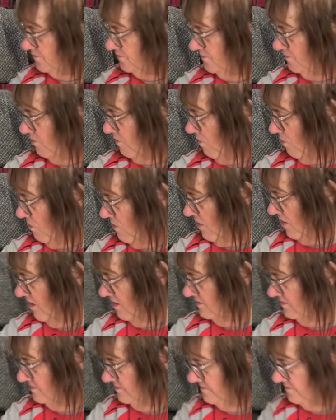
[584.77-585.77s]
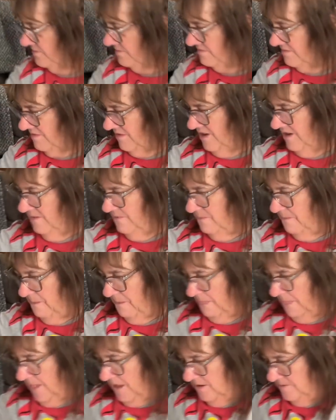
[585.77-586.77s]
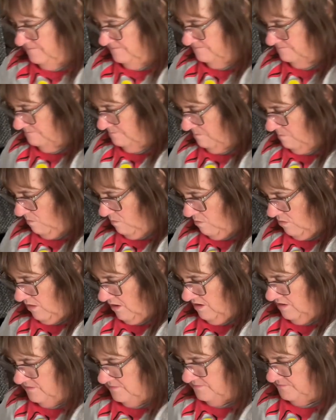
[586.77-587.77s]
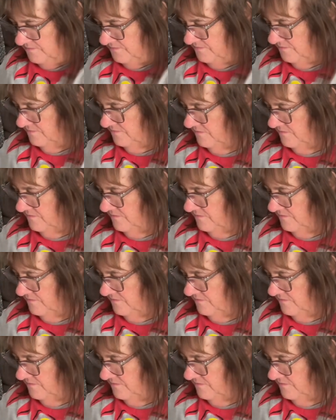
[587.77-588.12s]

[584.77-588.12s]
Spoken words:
Is it good? Would you give it a 10?